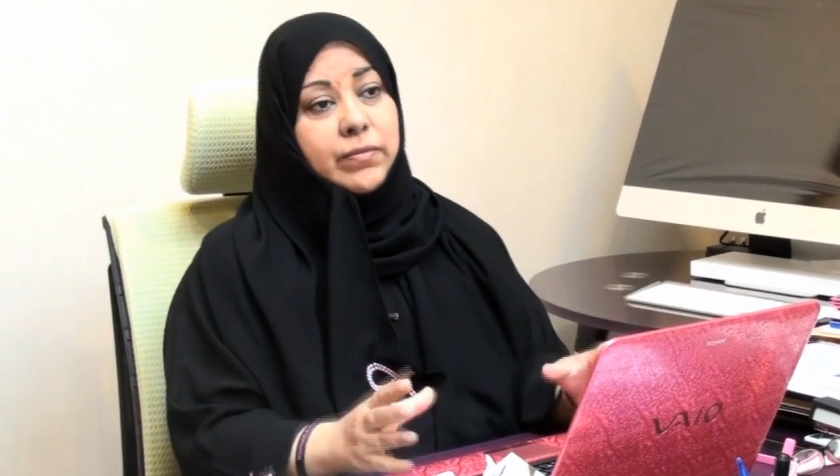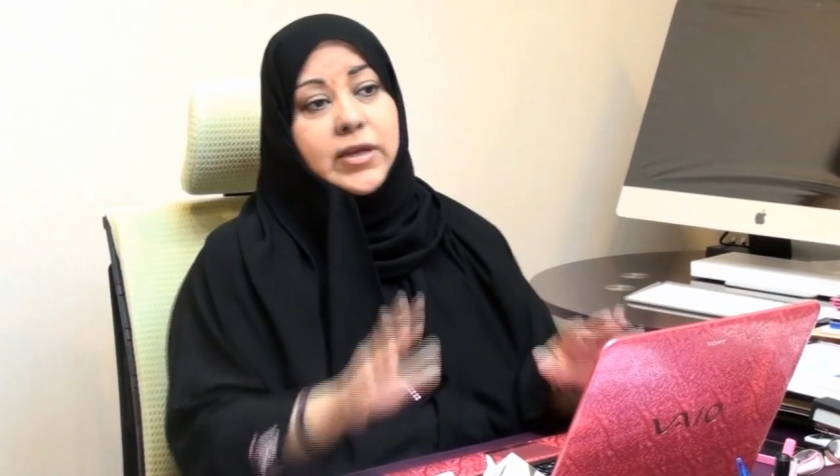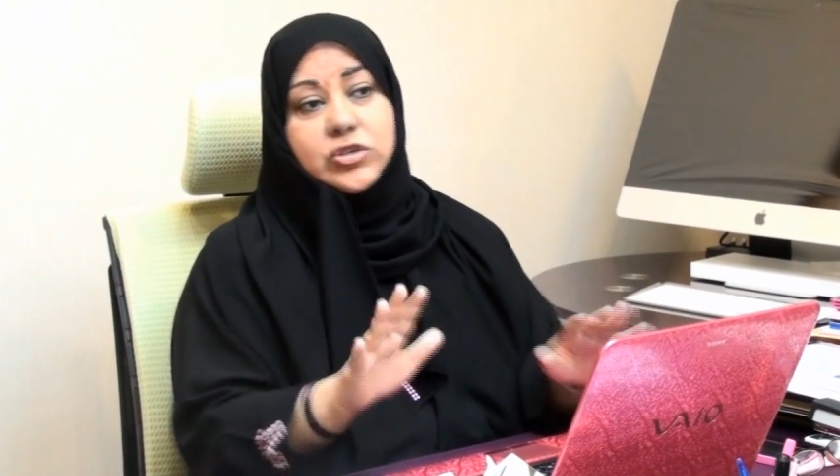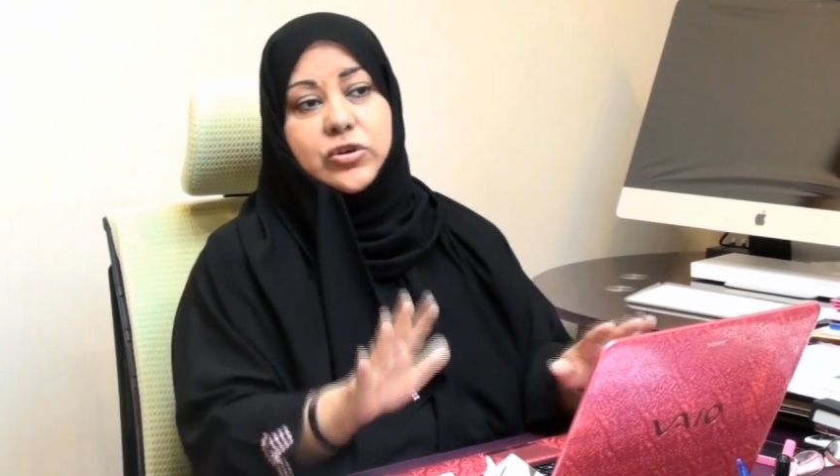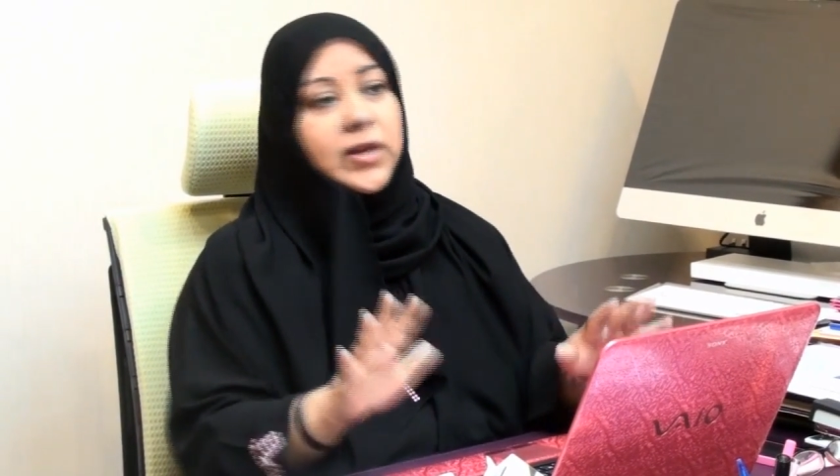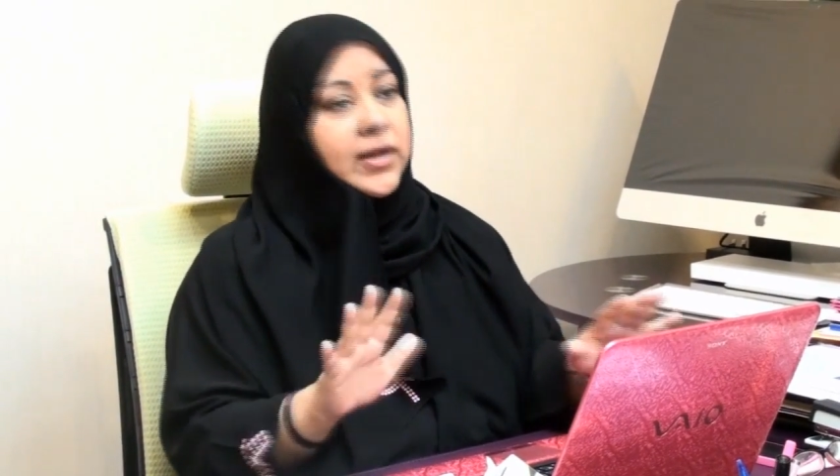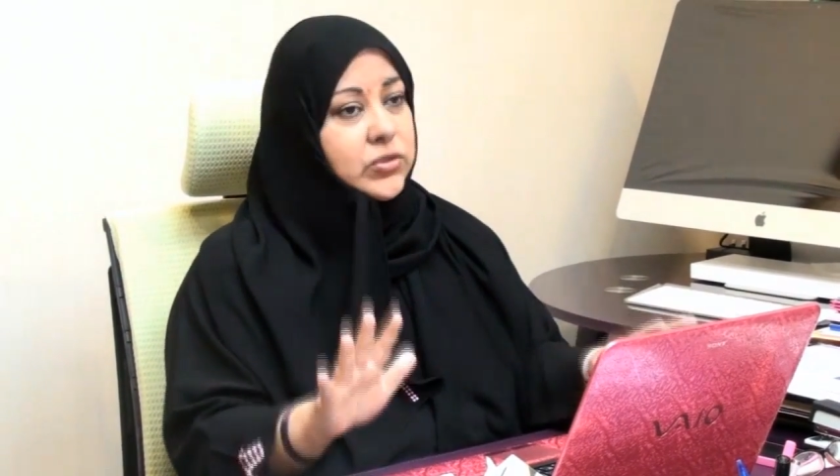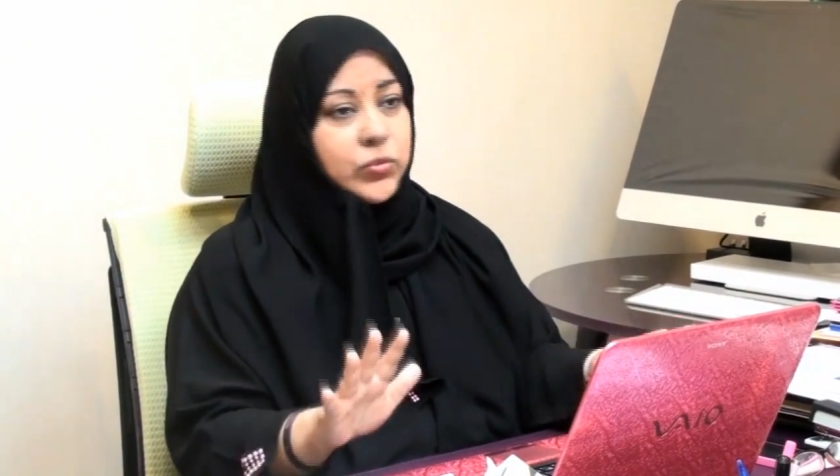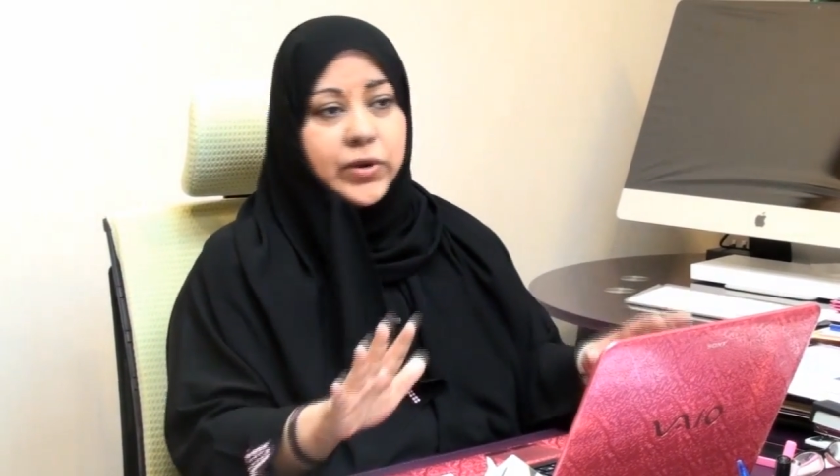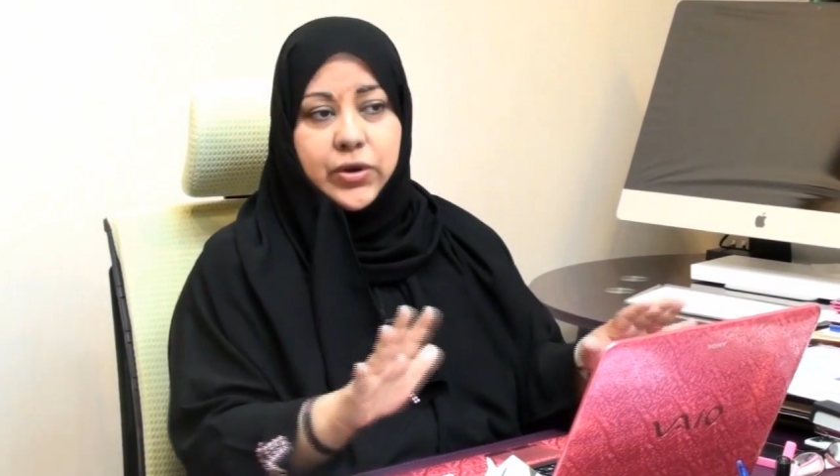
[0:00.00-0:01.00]
major
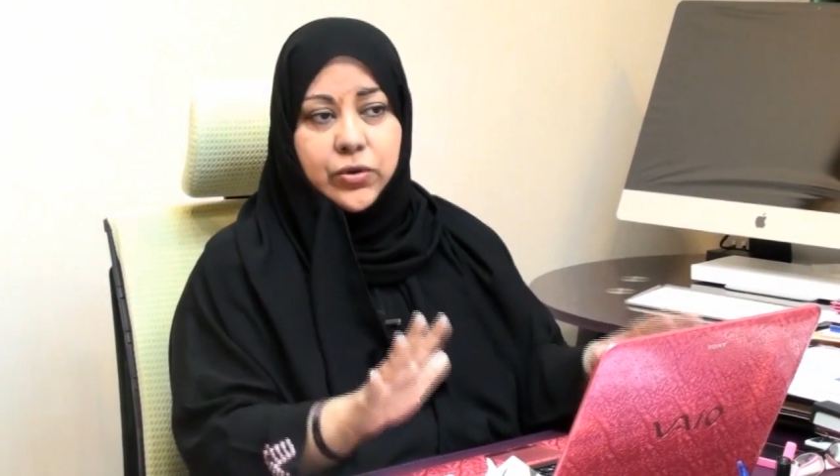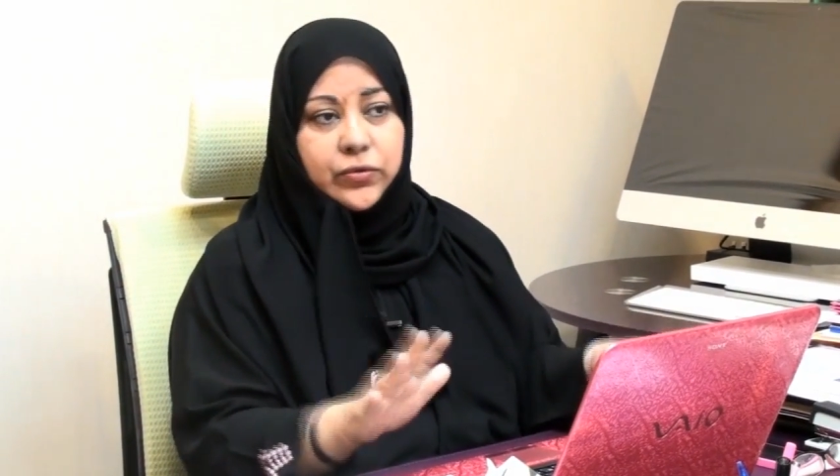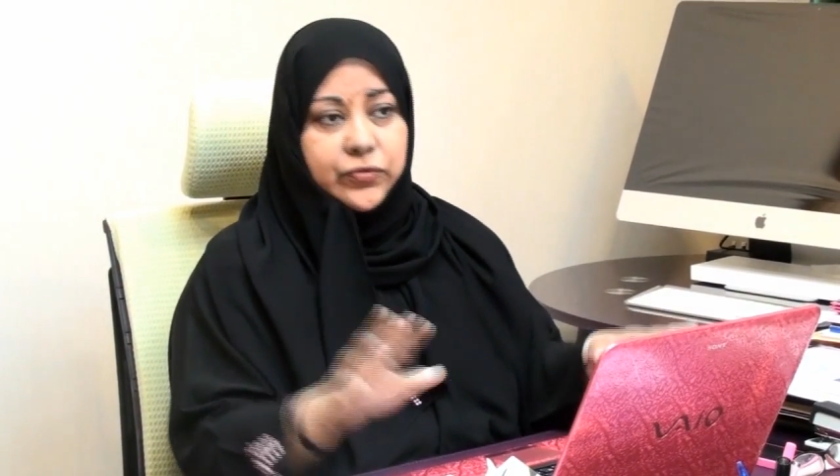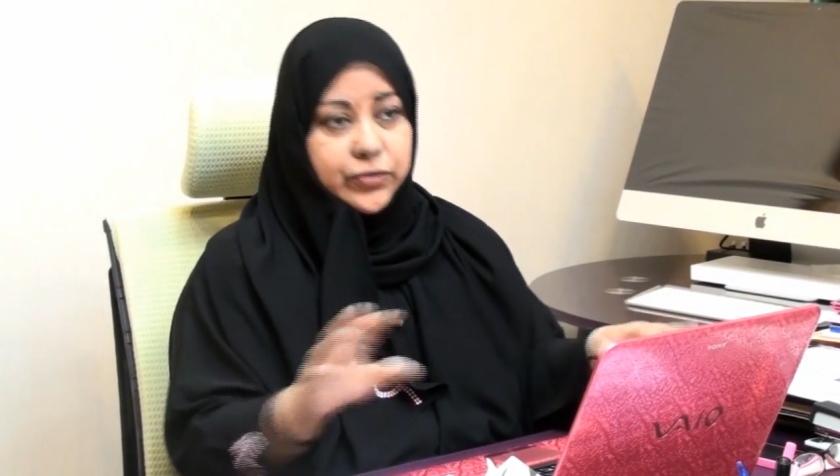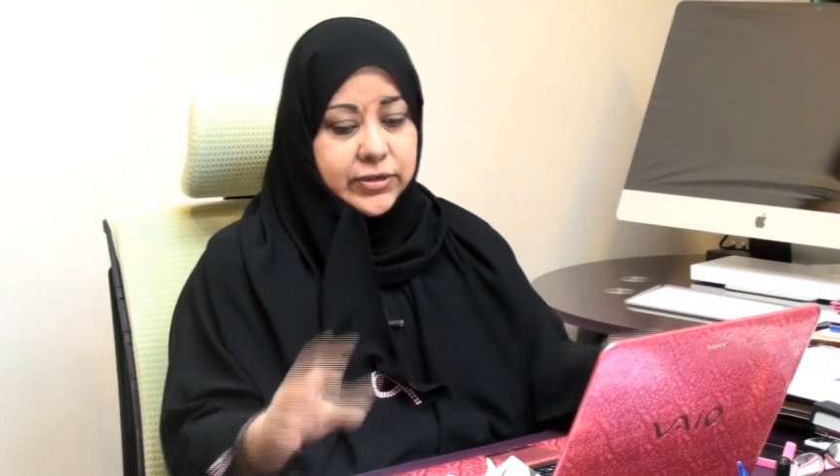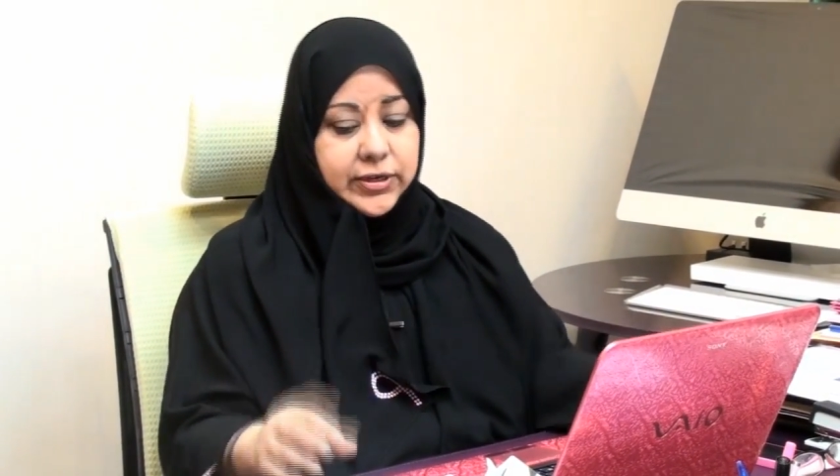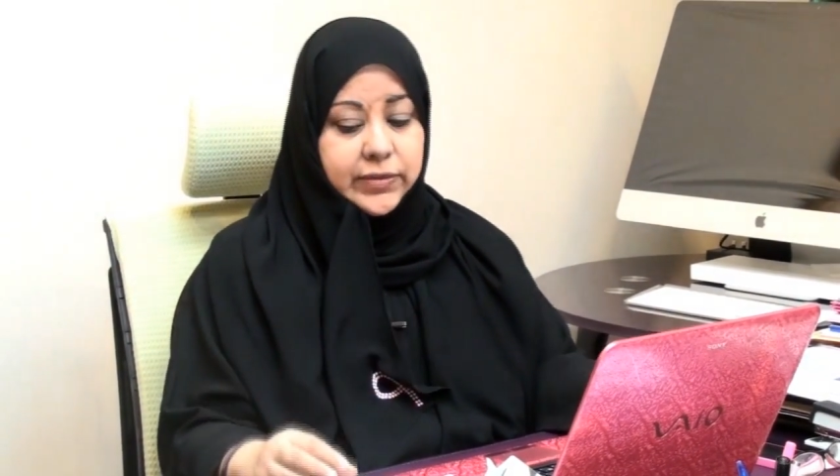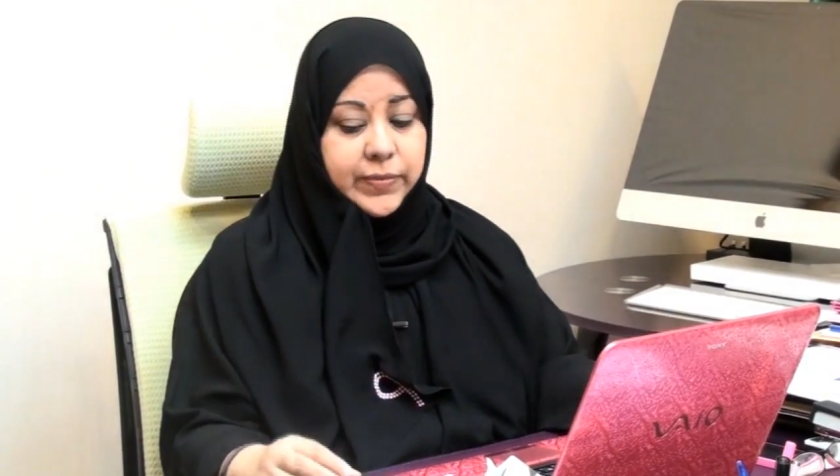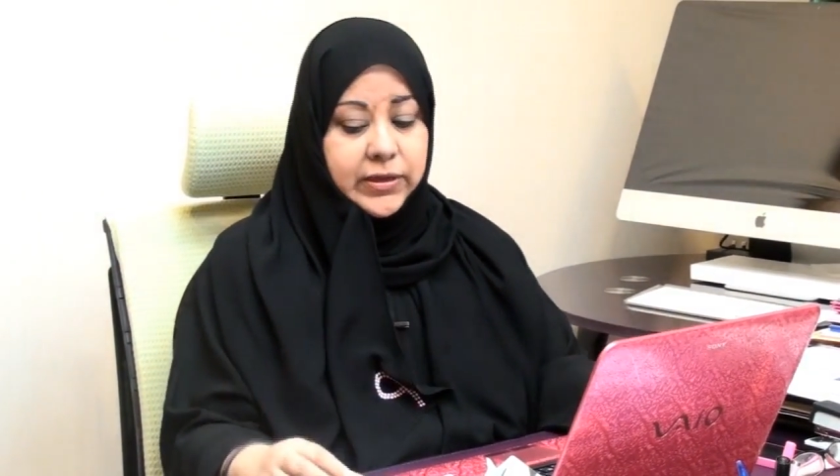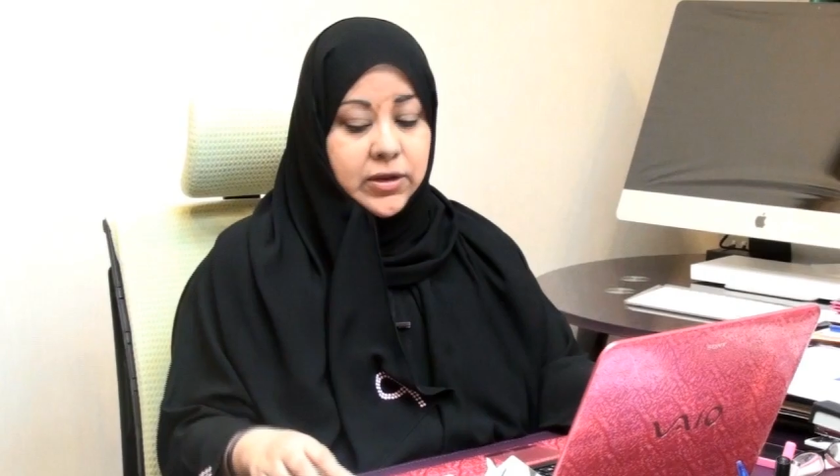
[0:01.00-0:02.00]
lines well known for
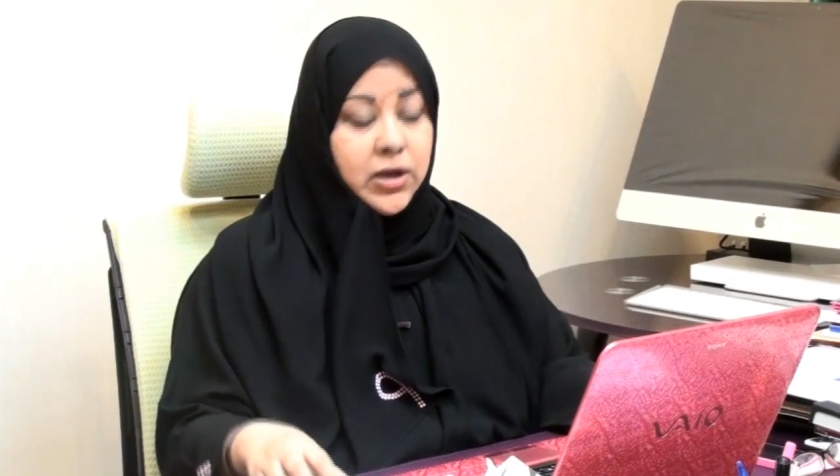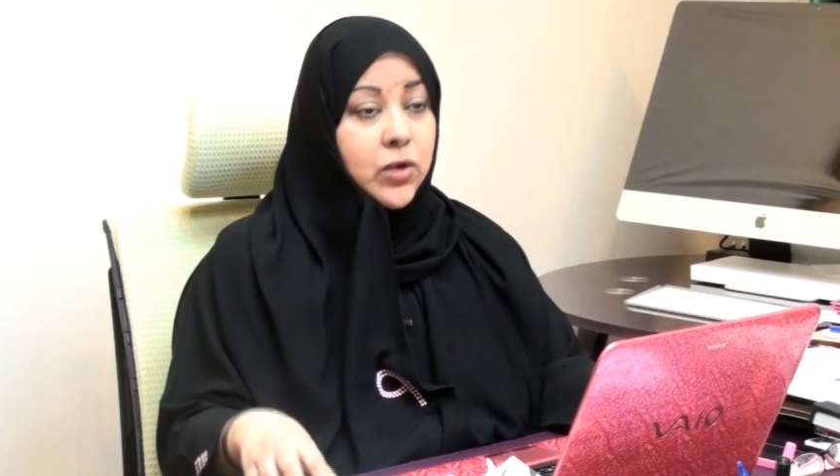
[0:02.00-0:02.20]
treatment,